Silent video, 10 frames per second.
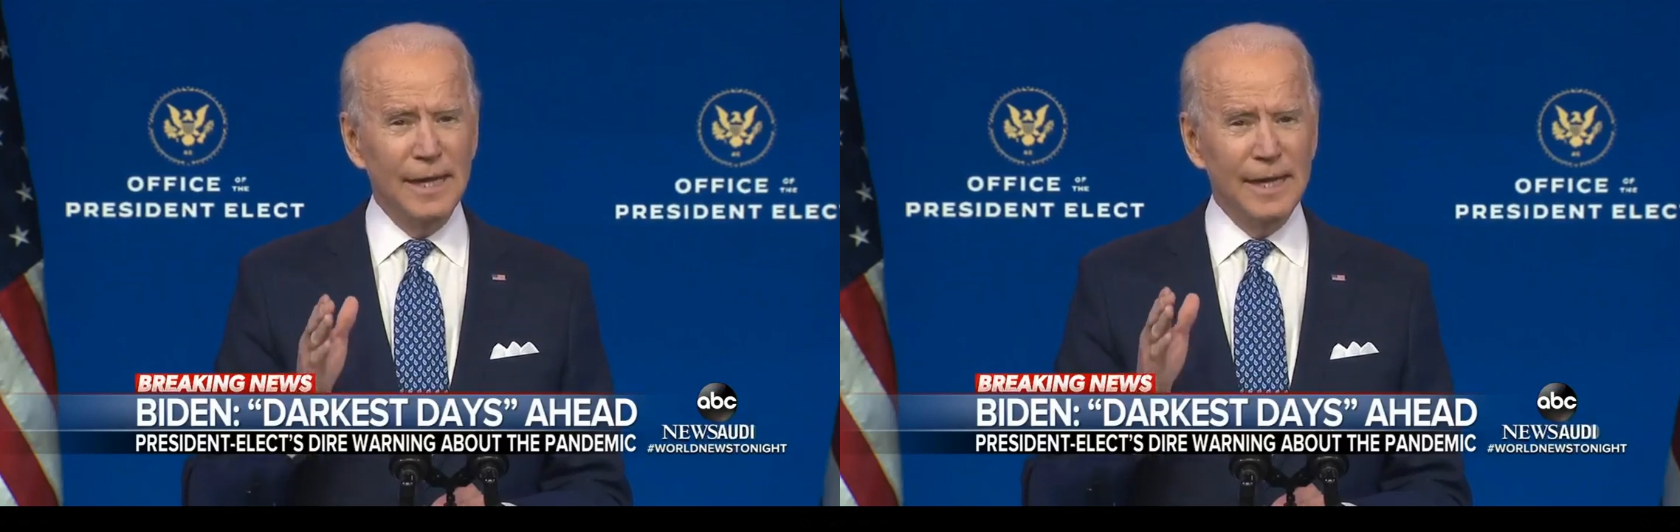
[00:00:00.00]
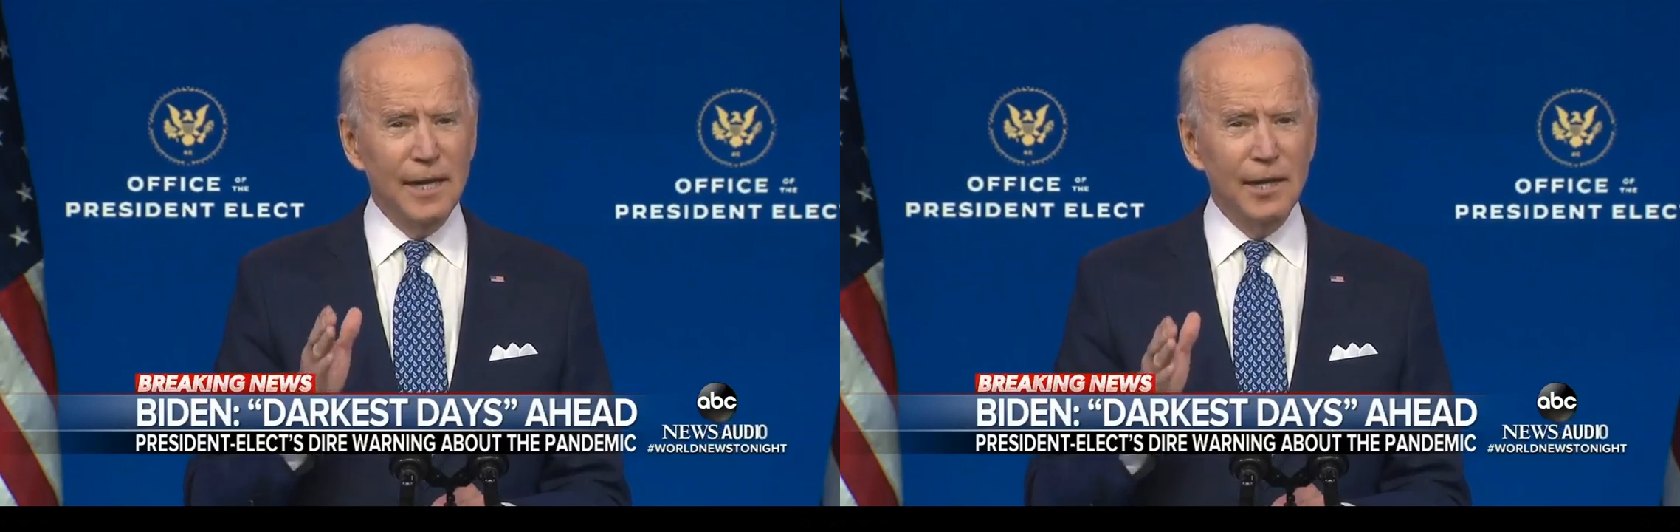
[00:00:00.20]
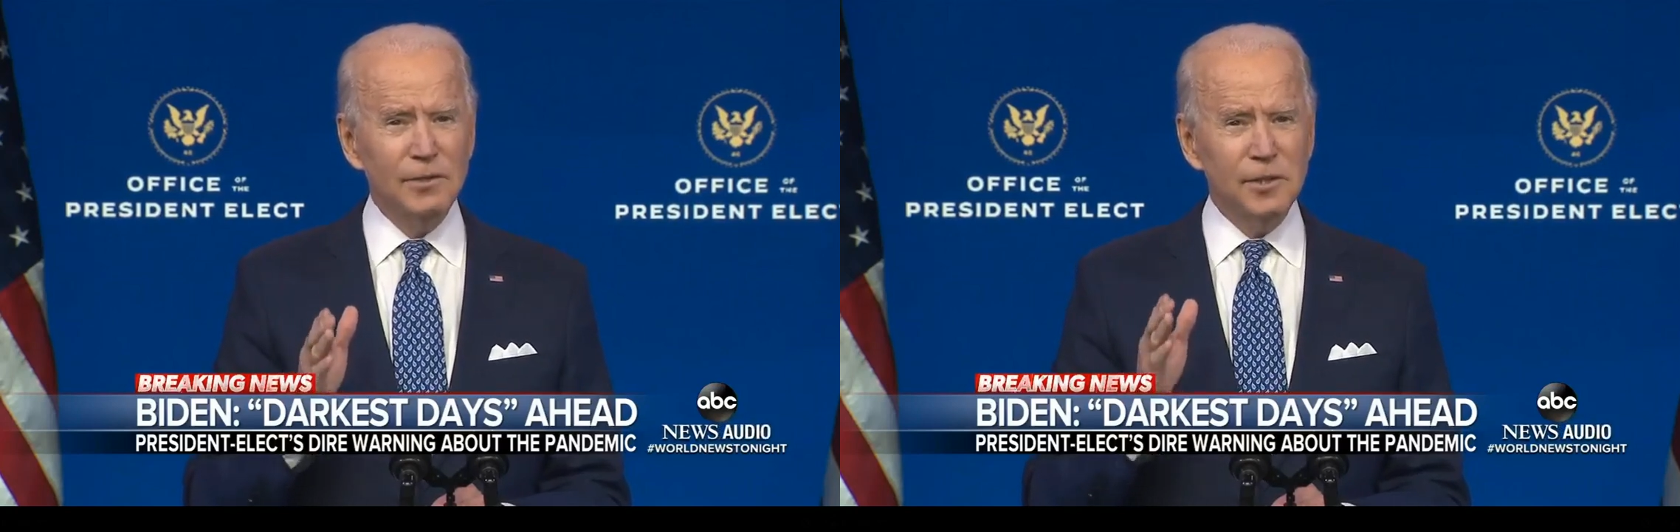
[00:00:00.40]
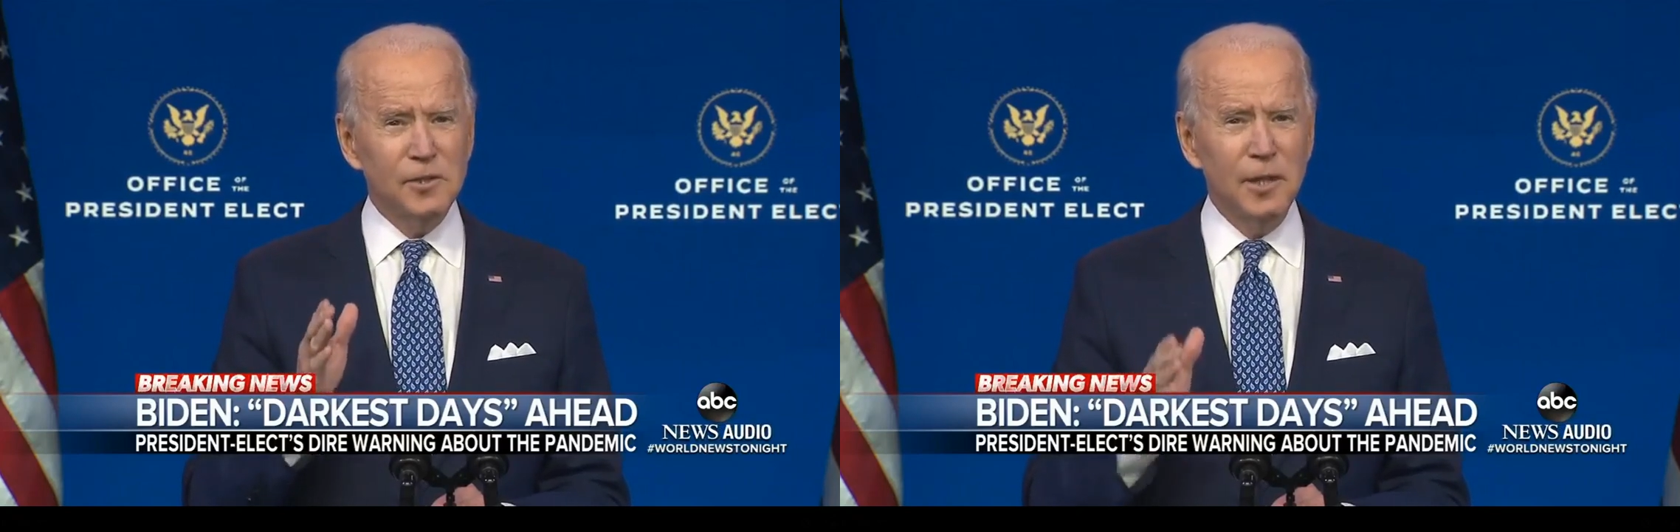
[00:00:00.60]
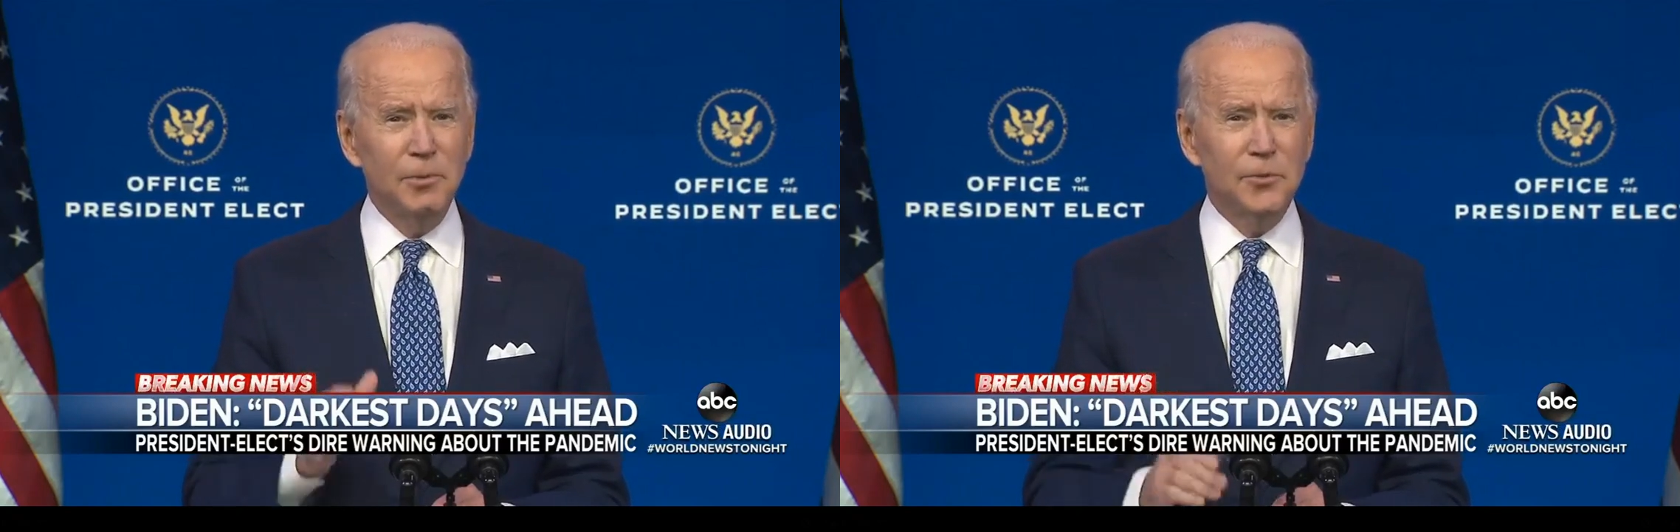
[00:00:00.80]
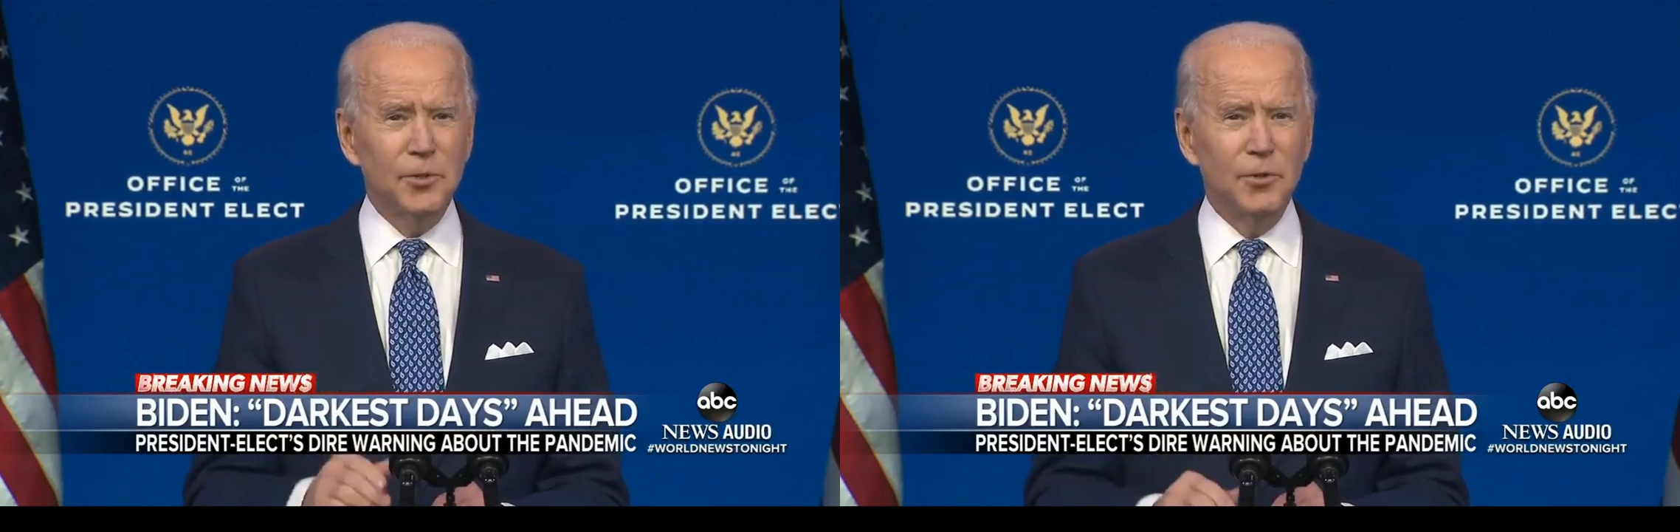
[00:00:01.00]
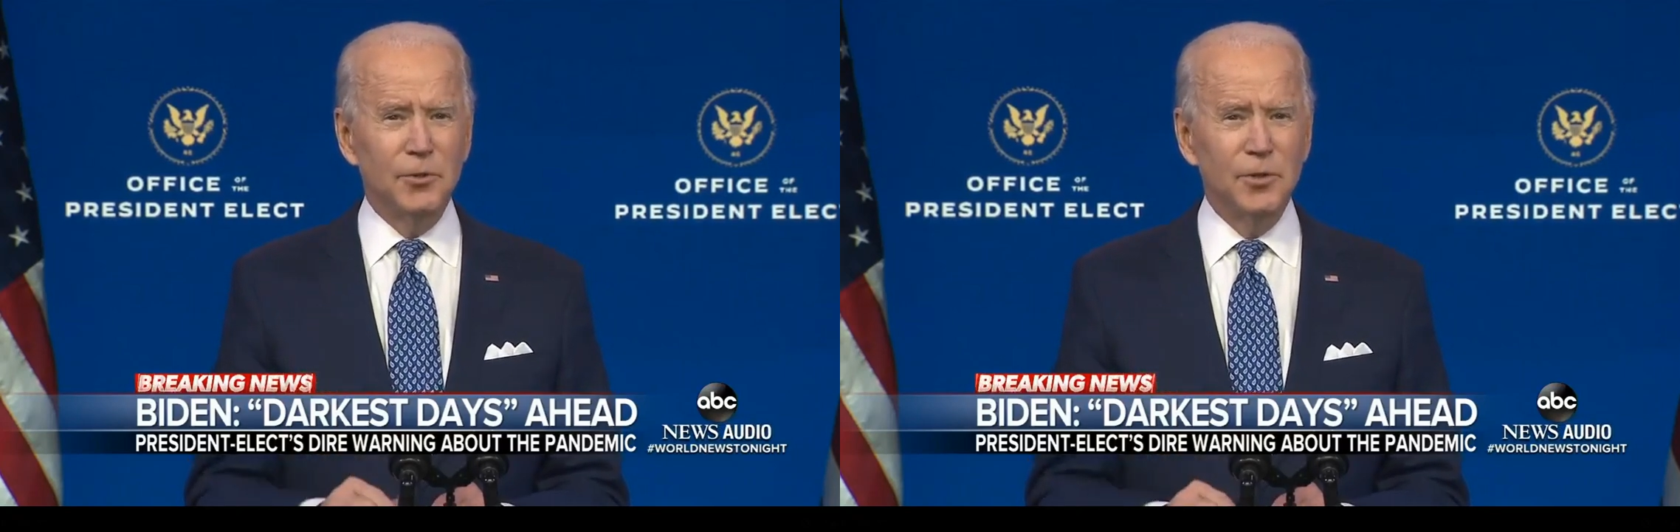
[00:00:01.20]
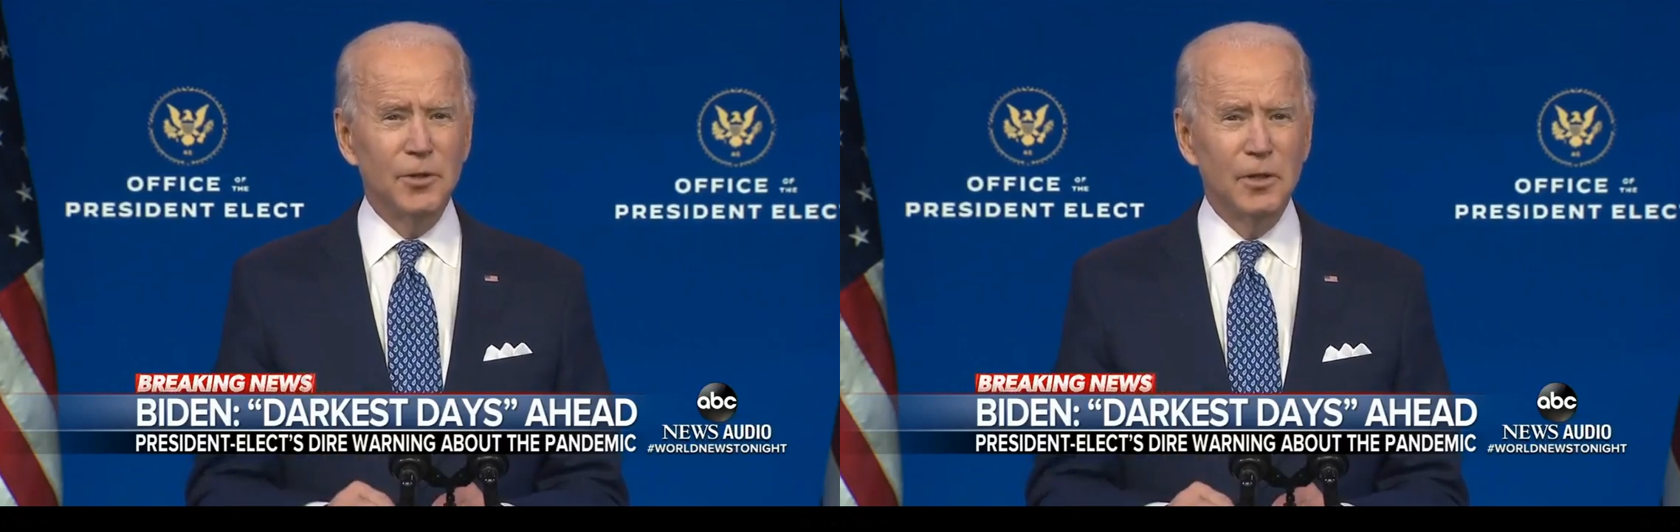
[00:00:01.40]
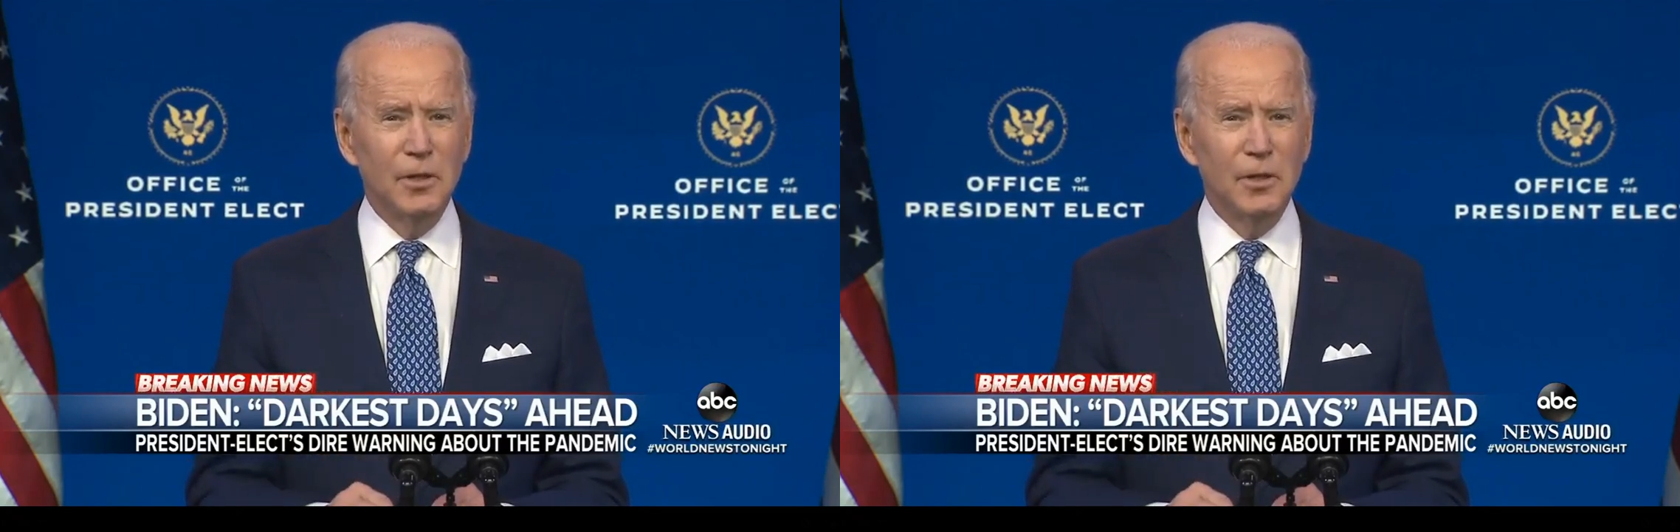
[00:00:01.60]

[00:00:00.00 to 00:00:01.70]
And here's the simple truth